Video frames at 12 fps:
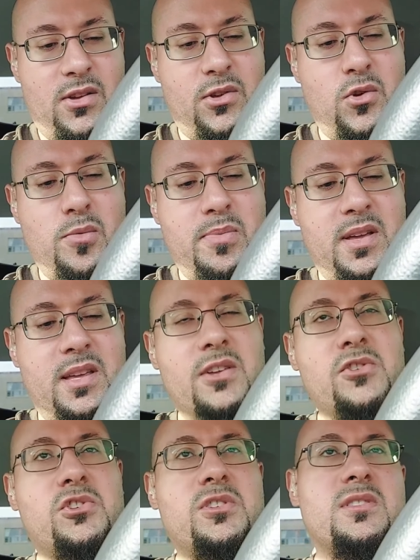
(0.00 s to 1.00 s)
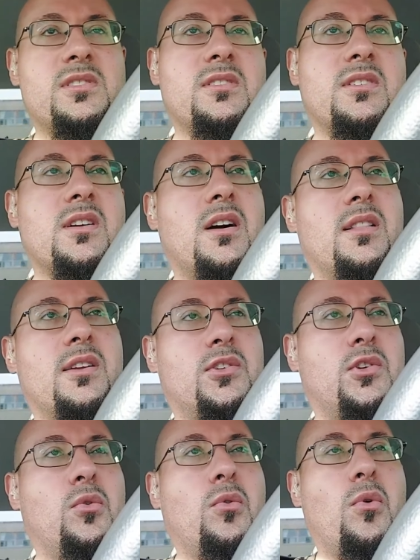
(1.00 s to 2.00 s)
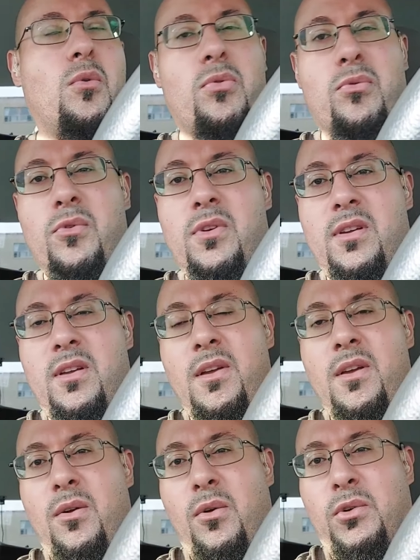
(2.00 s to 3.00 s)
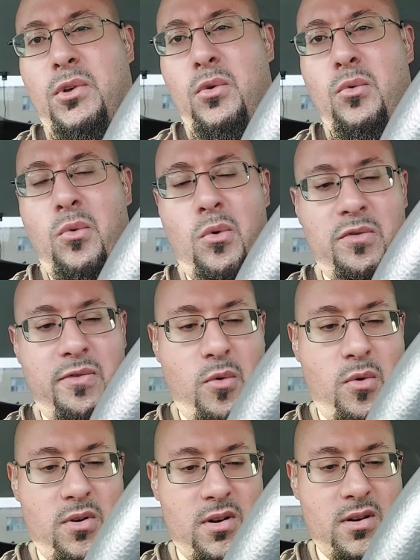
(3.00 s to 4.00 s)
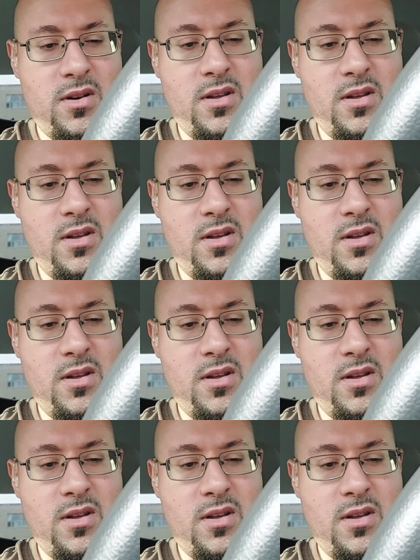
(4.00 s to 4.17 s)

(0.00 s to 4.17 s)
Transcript: cubic inches. You'll call it 203 or 204.